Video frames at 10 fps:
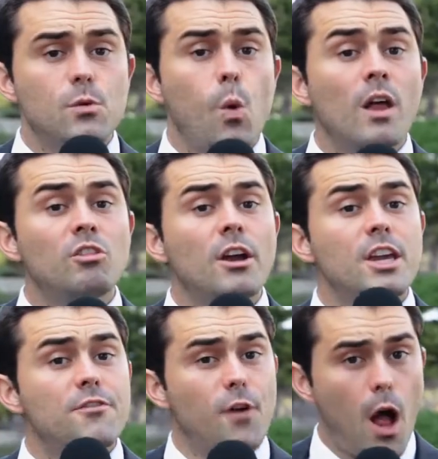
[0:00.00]
that one
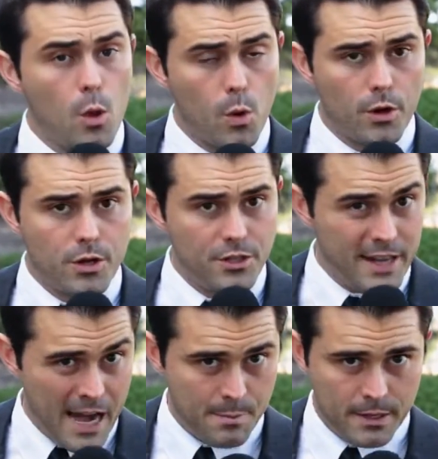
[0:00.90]
lucky follower could
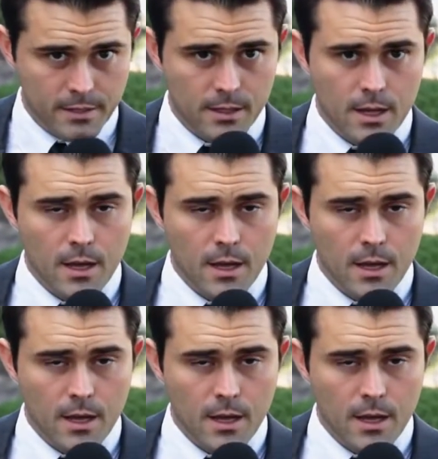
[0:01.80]
name it.